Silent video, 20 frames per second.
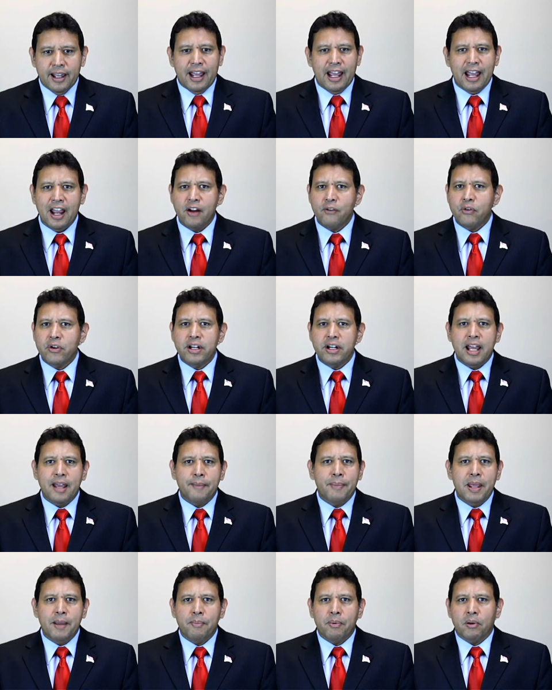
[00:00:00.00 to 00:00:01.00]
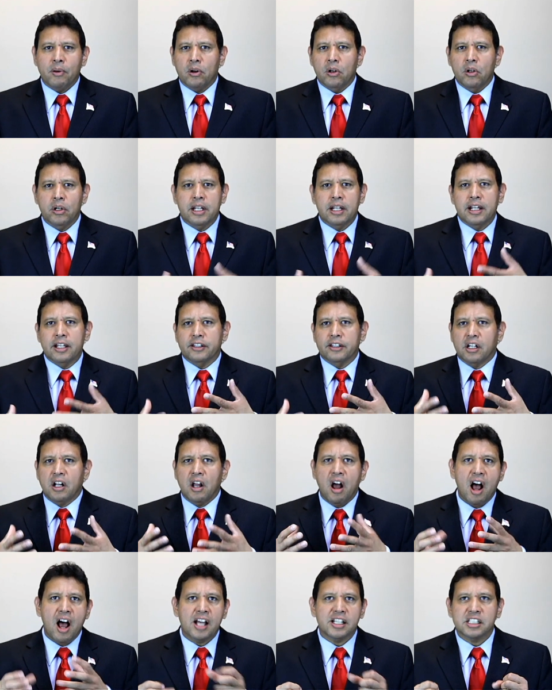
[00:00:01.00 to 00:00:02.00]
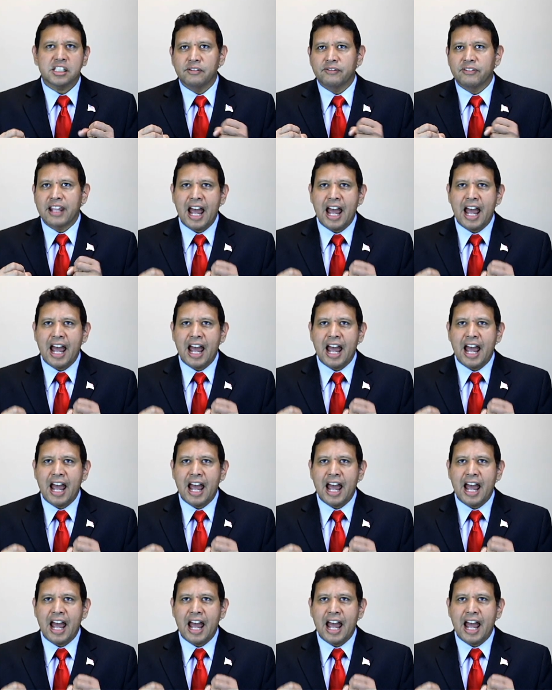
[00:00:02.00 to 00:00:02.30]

Everyday people are looking at the cost of